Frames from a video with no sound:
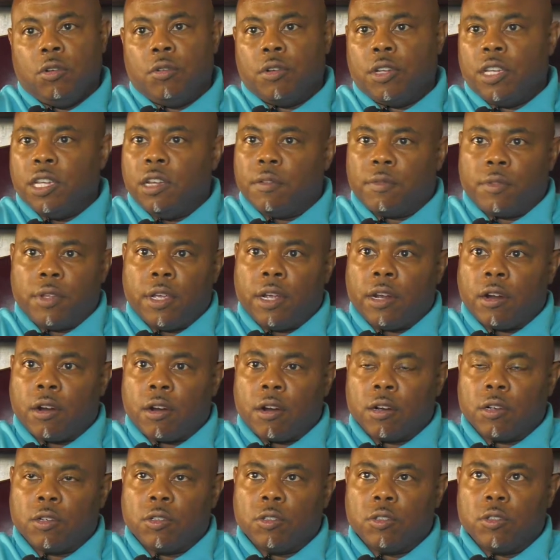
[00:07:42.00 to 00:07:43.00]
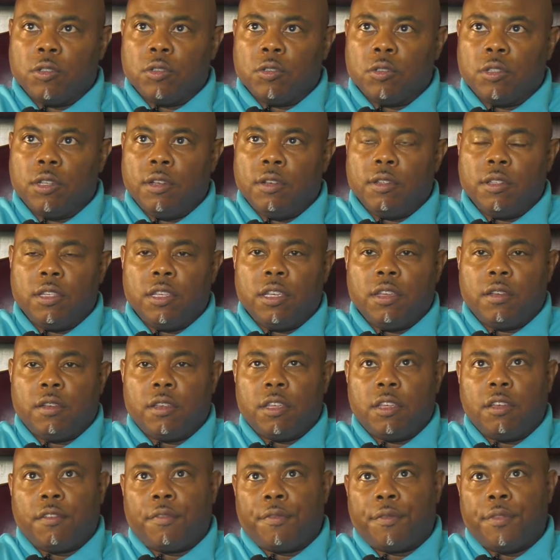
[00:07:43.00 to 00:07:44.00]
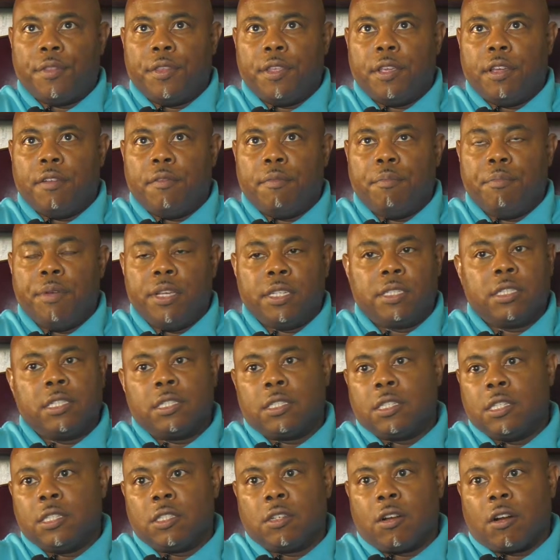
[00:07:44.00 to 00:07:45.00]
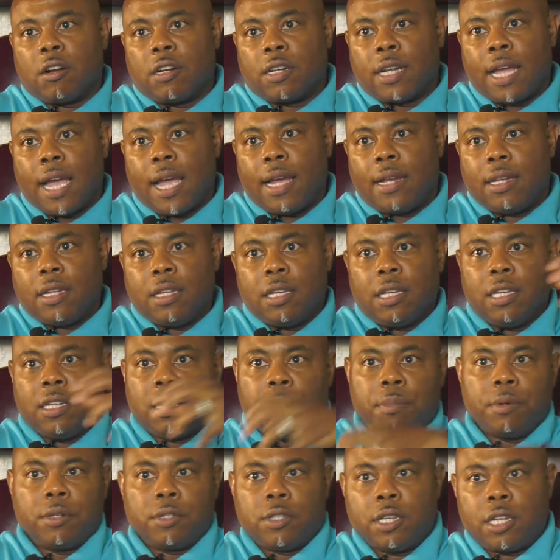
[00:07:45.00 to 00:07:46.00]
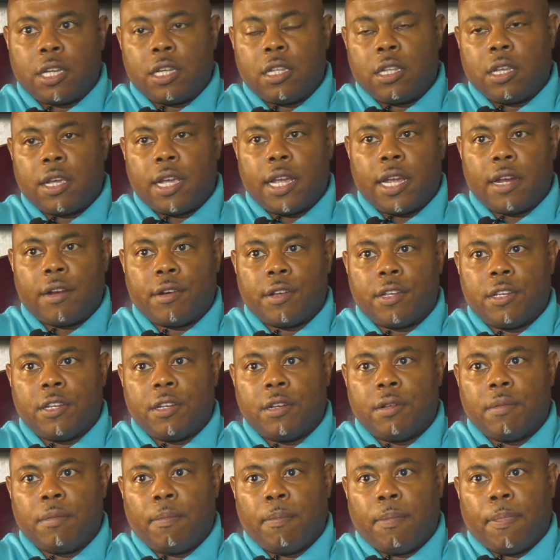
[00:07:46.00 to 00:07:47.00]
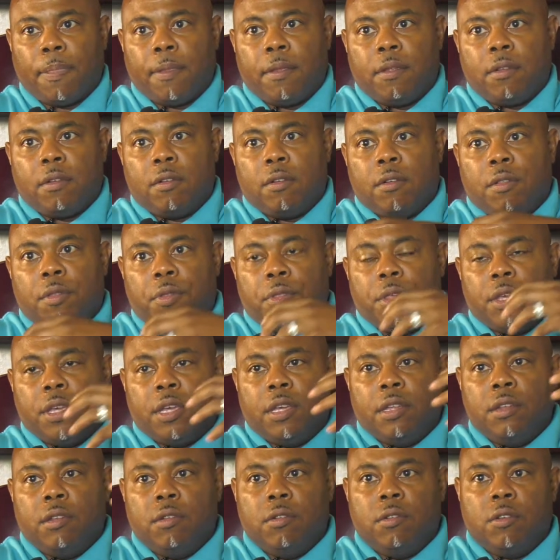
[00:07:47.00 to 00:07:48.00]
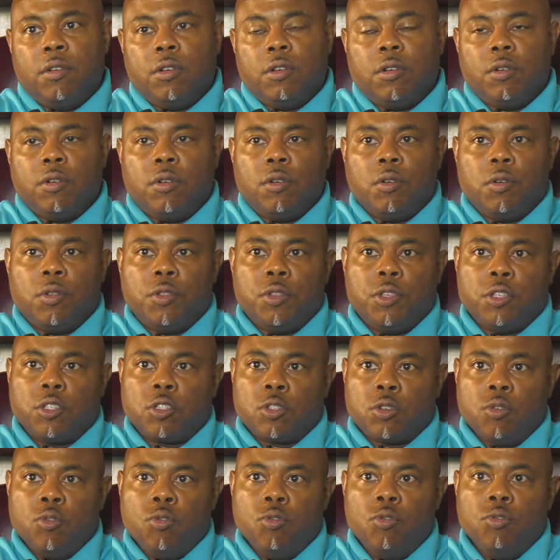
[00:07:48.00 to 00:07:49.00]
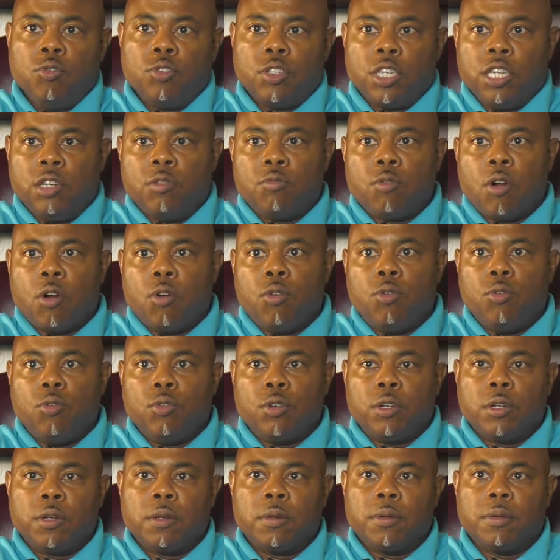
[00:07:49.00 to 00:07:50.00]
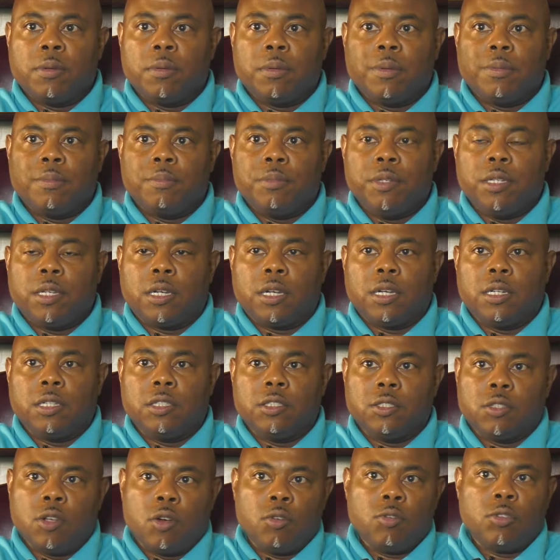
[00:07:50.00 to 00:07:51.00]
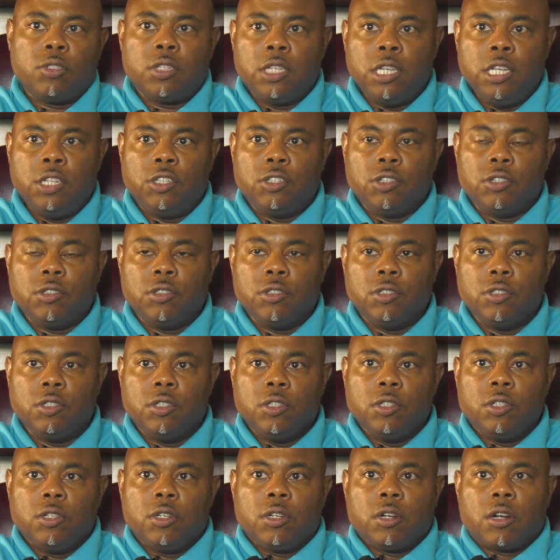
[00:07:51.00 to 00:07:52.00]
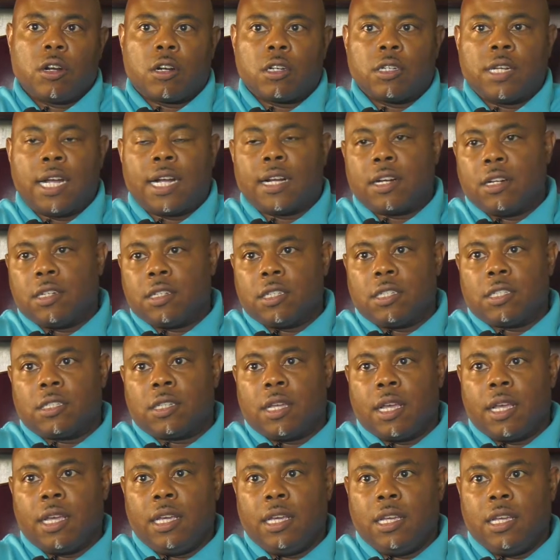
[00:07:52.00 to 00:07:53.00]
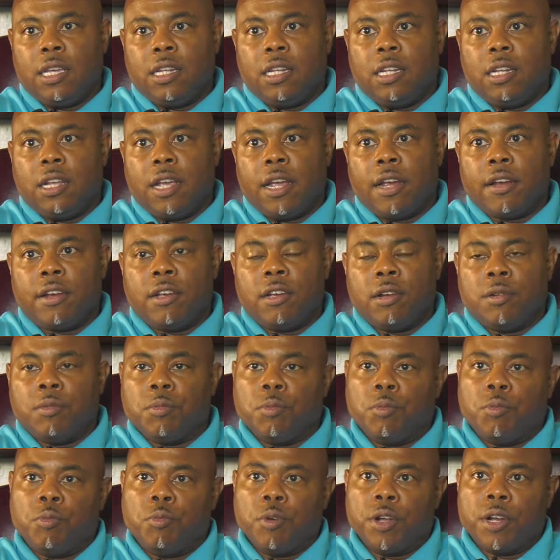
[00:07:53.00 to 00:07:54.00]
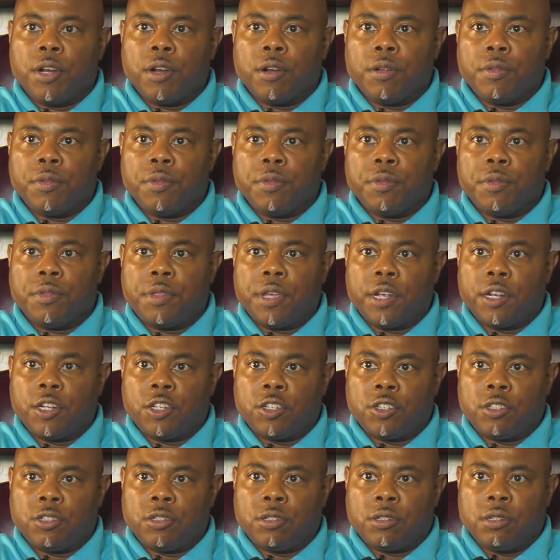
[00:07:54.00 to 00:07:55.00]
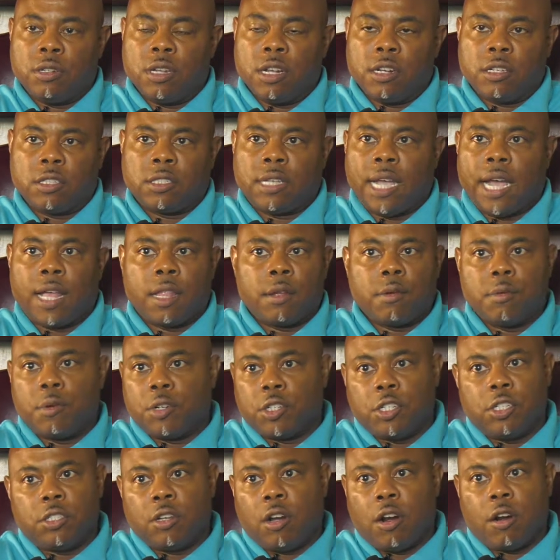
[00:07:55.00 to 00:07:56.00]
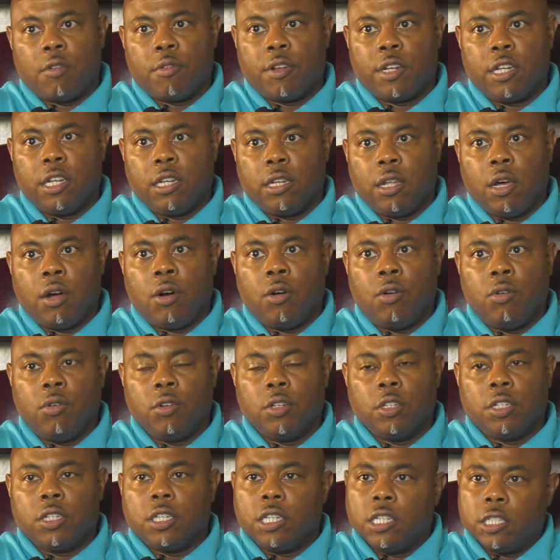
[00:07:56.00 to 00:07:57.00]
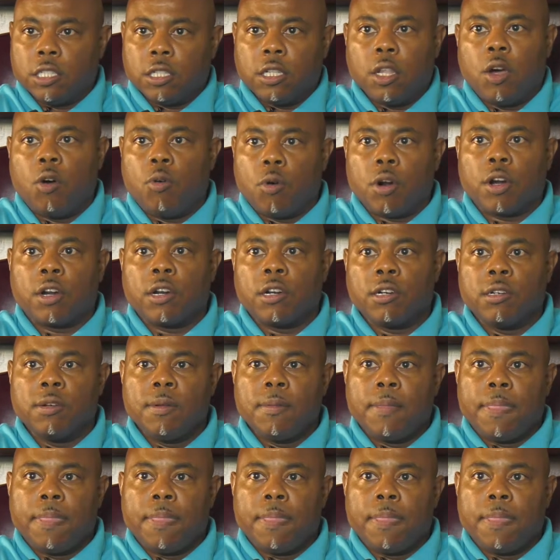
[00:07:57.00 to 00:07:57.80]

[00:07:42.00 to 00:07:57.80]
If there are if businesses are not in a particular area, then the schools erode because those teachers are not going to stay in an area where their salary, which is already low, is lower.